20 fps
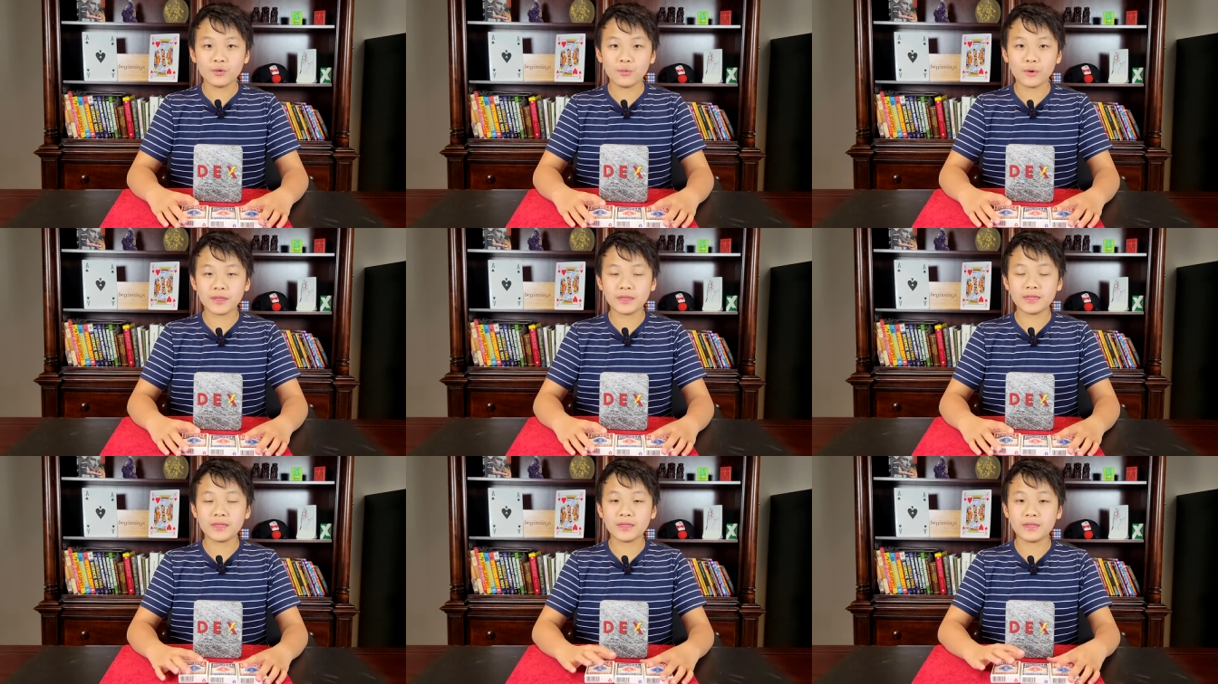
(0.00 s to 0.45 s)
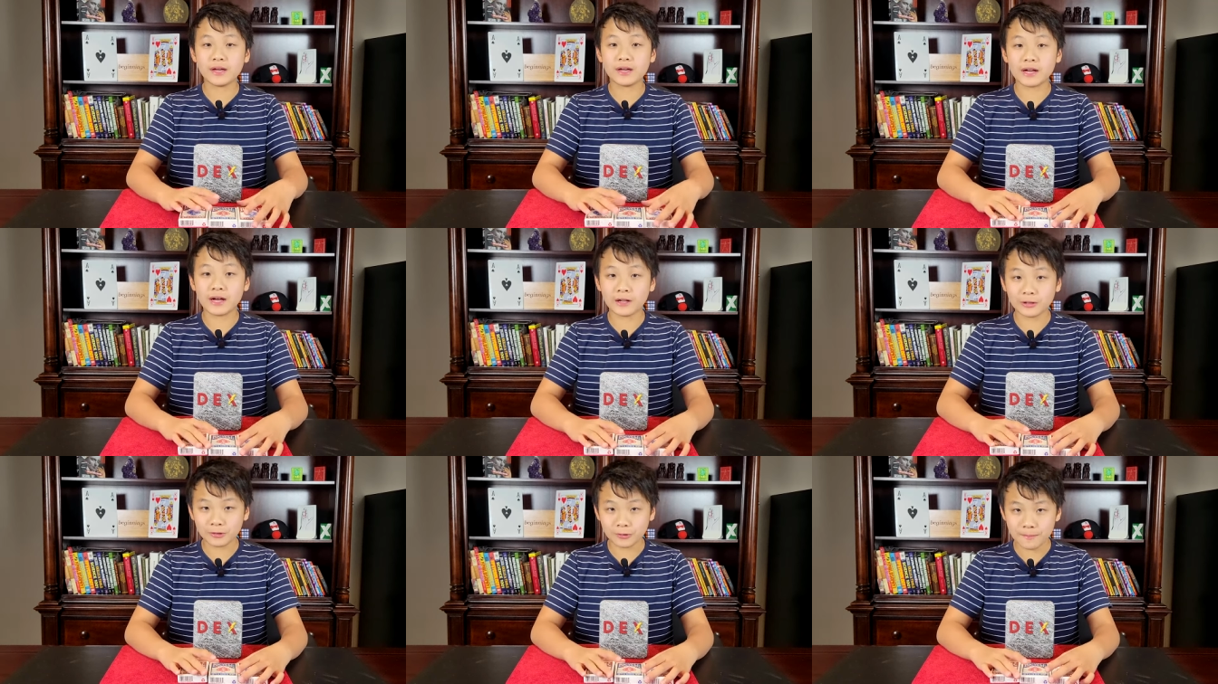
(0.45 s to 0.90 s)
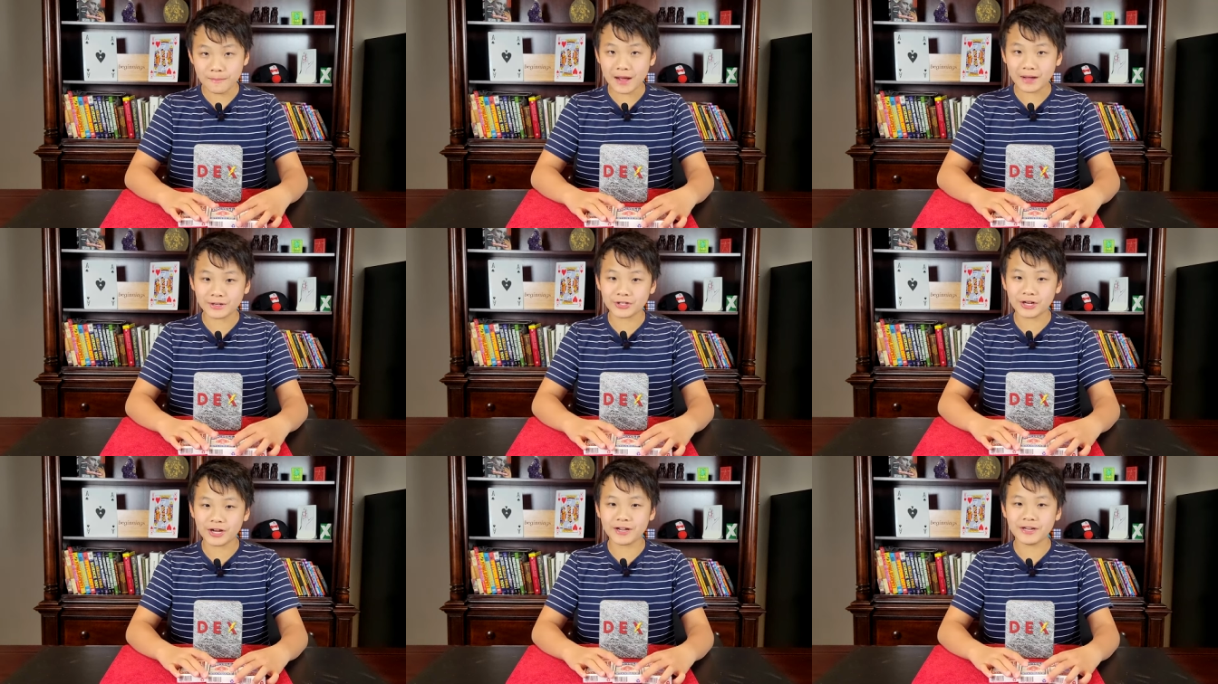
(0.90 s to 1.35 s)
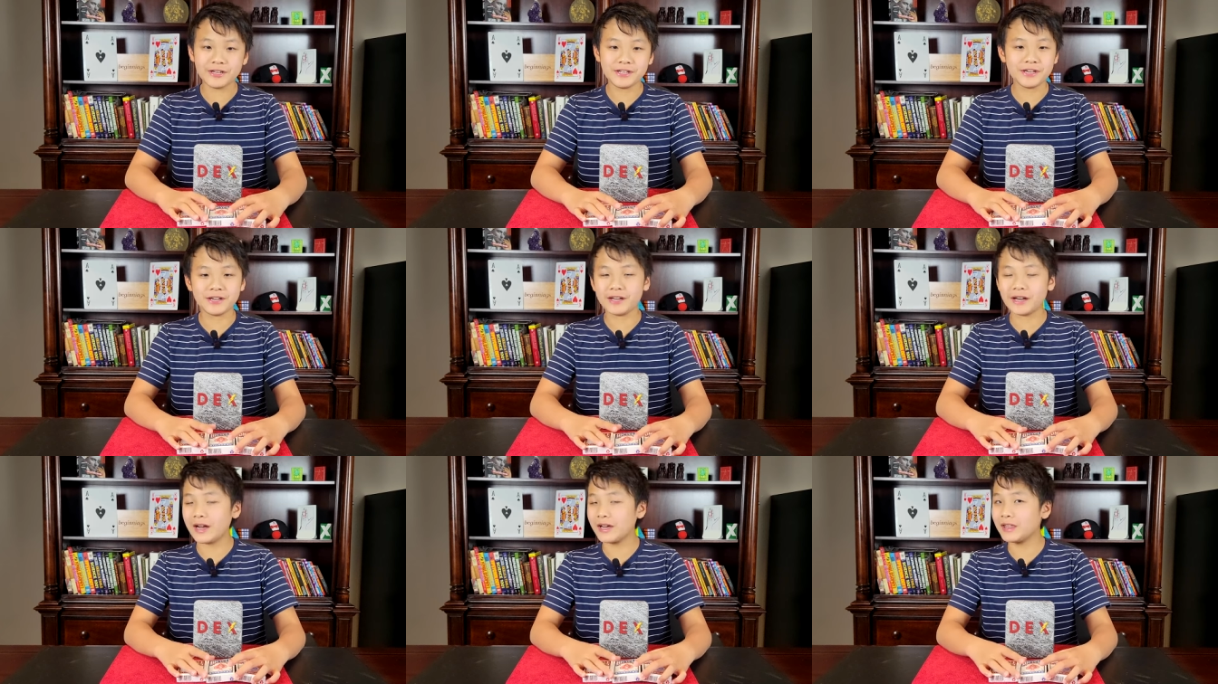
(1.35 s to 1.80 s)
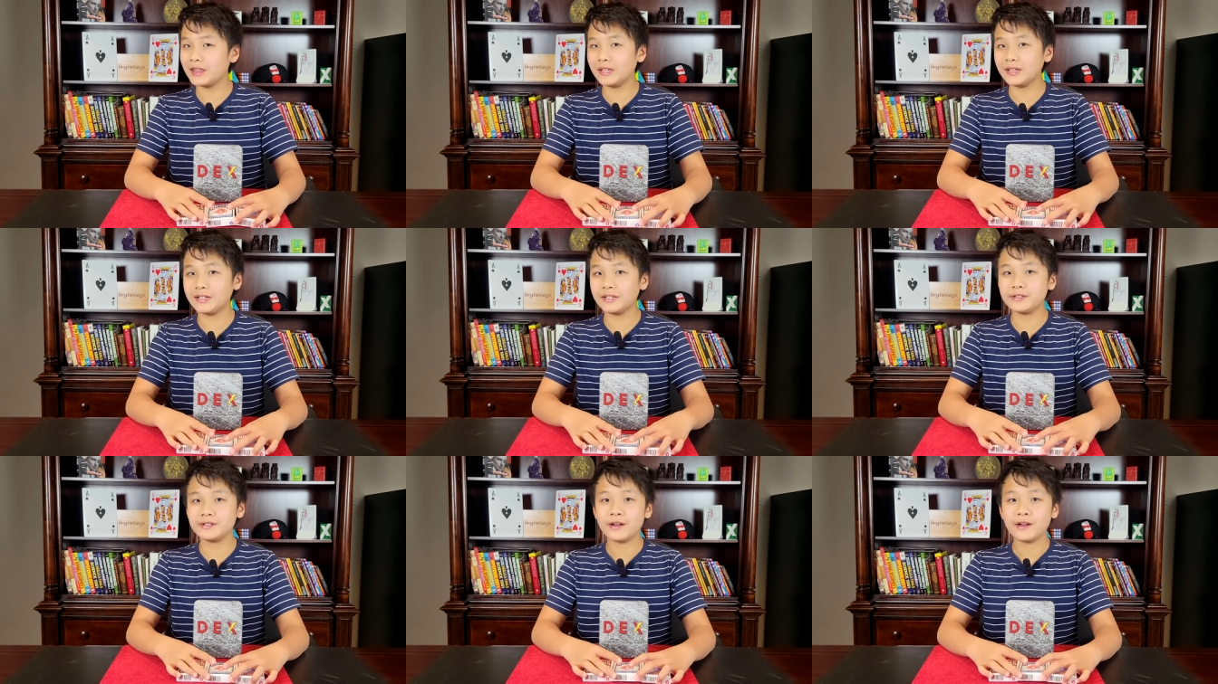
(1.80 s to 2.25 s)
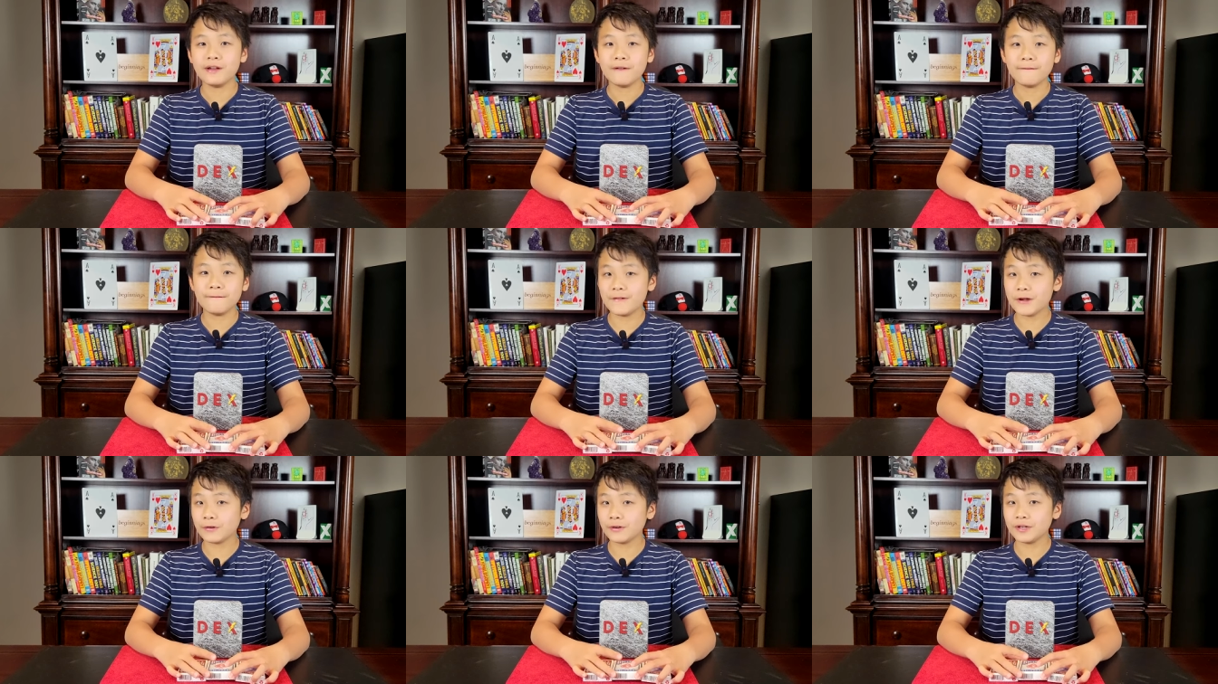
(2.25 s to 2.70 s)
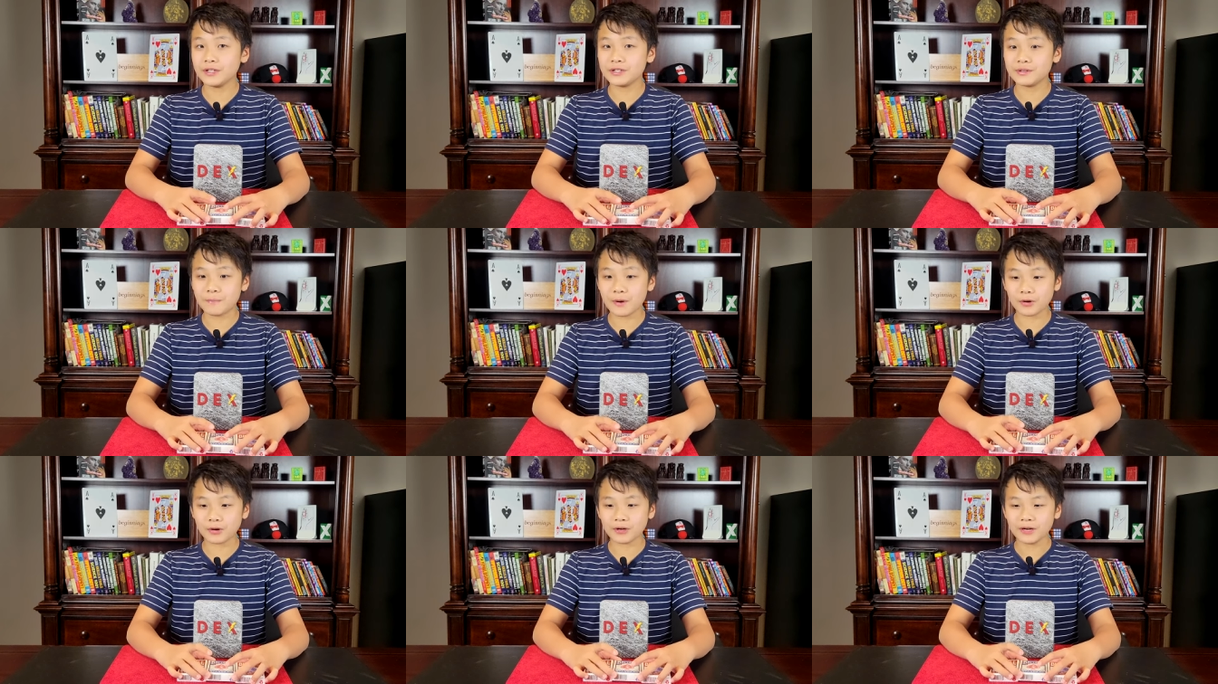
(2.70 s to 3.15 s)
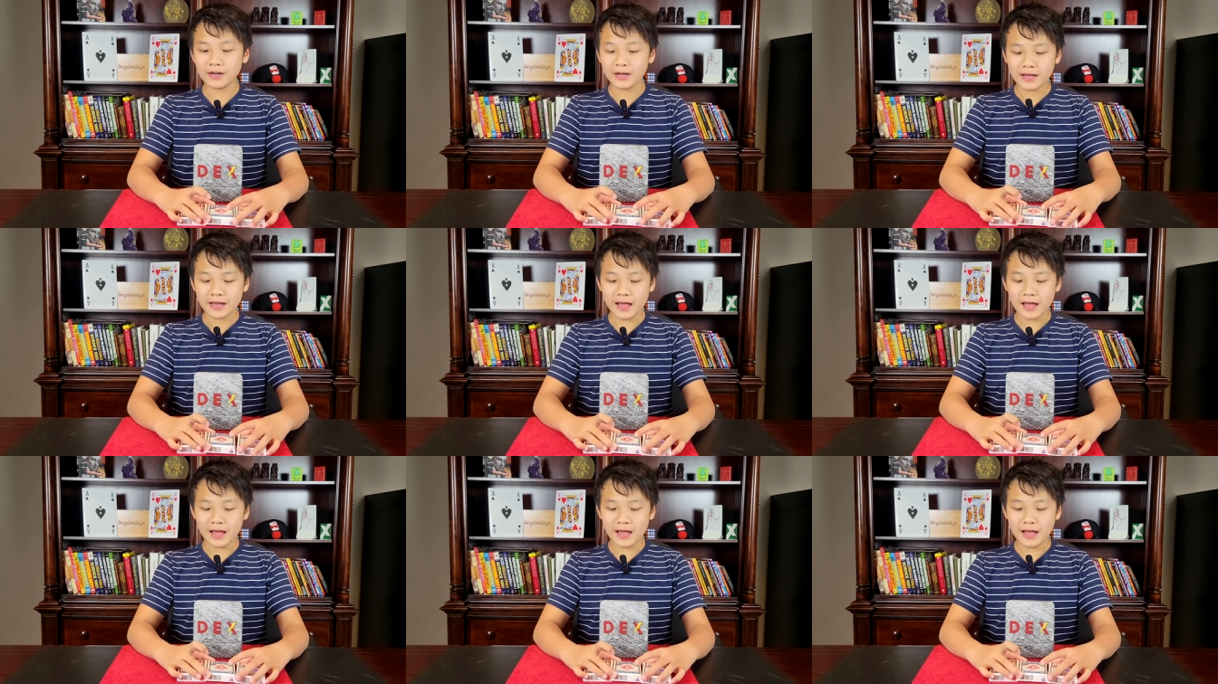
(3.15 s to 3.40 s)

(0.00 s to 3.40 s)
with the Color Match idea. I think it's very smart,